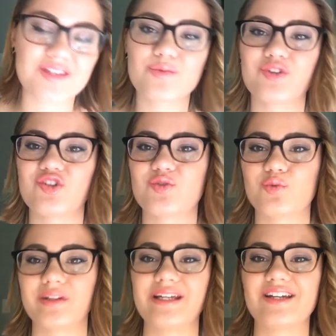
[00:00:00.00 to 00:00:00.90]
this one's just
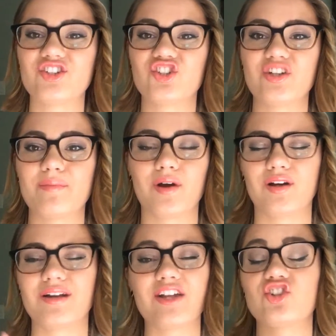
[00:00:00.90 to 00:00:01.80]
really
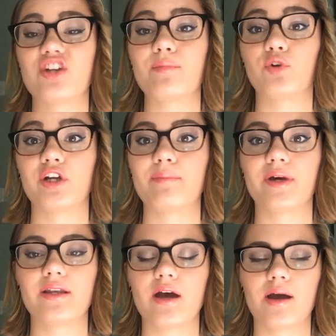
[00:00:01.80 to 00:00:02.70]
not shimmery,
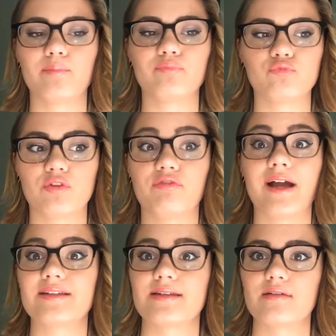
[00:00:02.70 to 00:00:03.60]
but
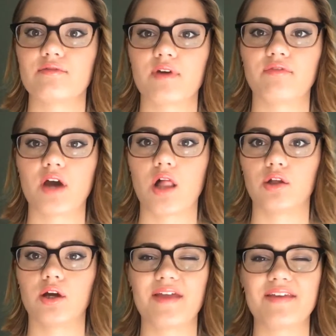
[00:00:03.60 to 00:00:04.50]
reflective of
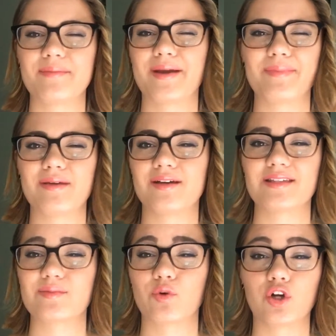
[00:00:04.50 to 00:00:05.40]
color. I think it might be because
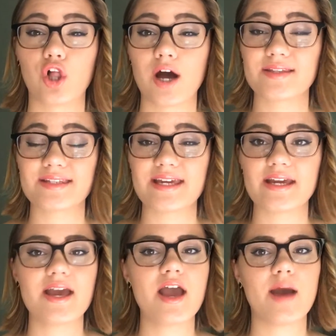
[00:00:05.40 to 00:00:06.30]
it's more glossy.
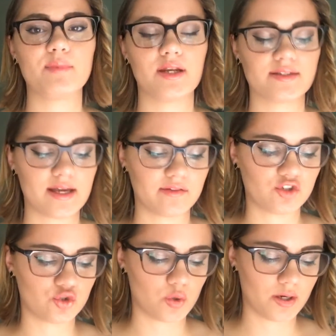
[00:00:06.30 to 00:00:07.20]
I'm not exactly
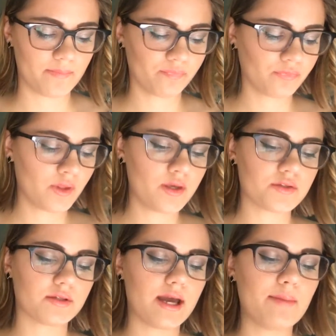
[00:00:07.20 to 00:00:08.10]
sure.
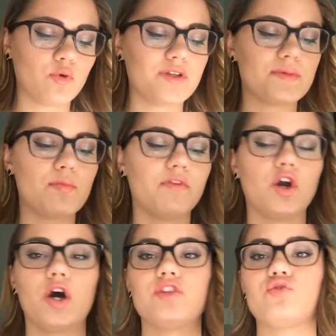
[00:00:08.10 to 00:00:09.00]
So now I'm going to be moving
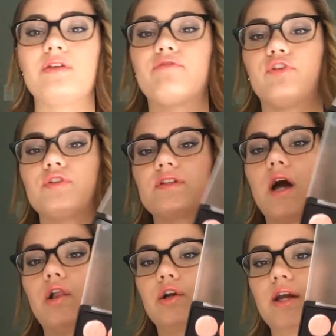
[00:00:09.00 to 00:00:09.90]
on to the first
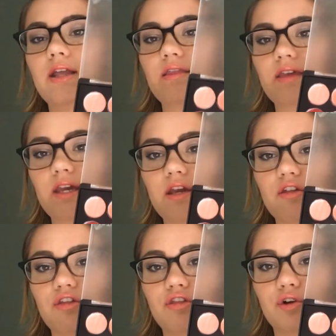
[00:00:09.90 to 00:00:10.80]
color in the
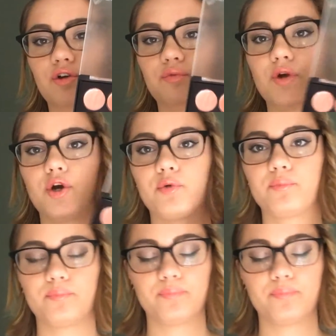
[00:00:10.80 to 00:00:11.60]
third row.